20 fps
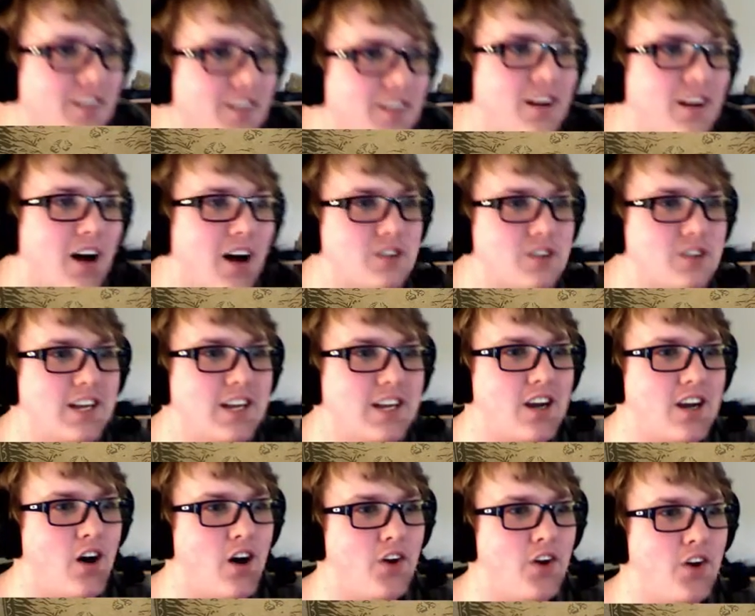I'll take
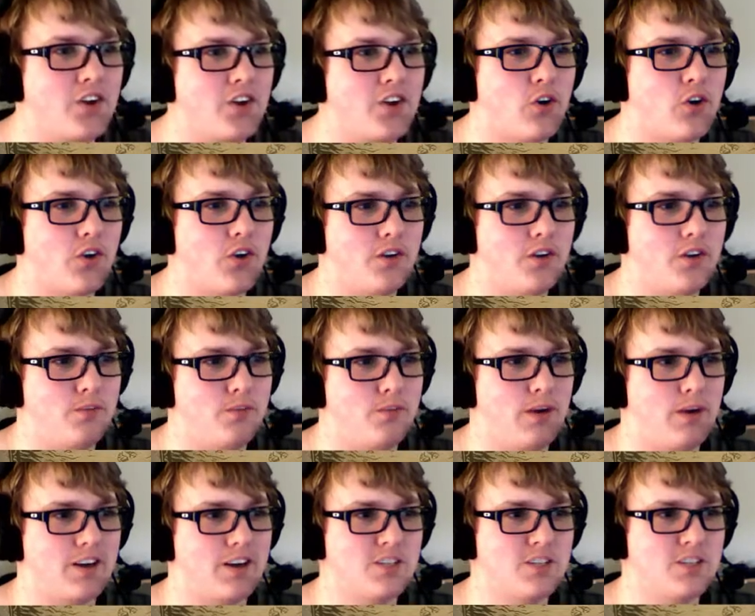all the gold in the
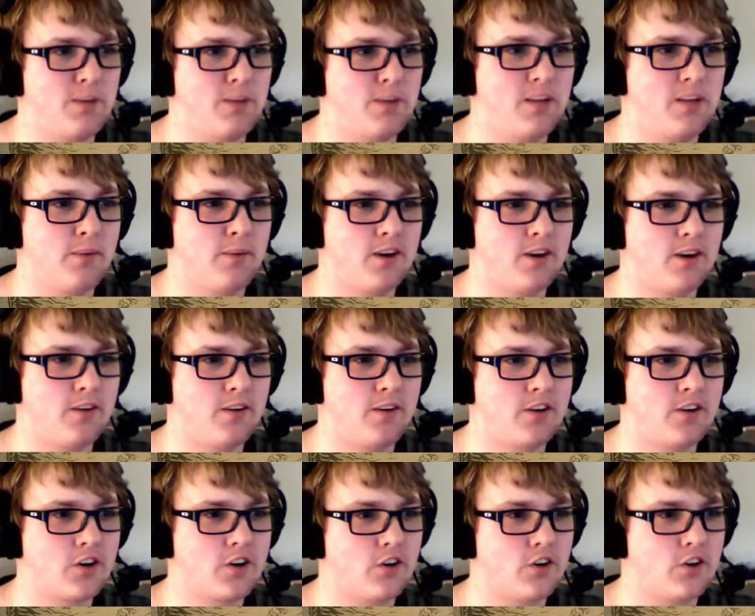pockets. Pay the bar all
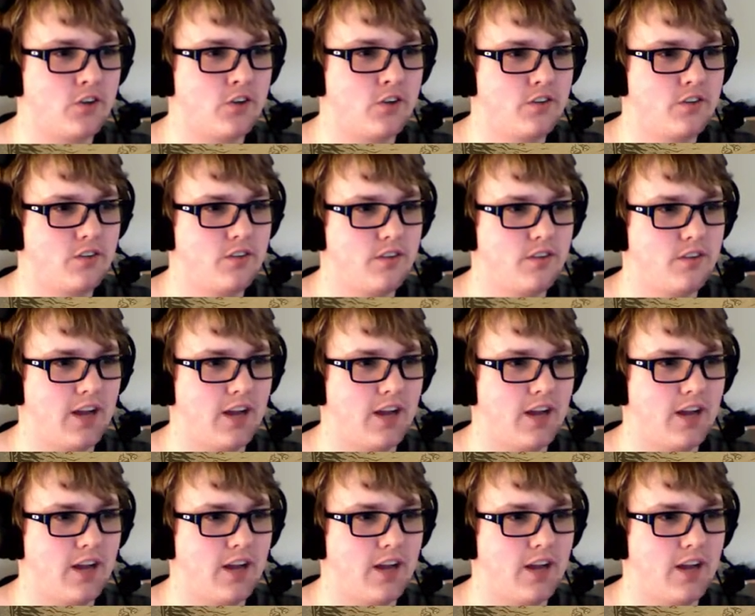your gold.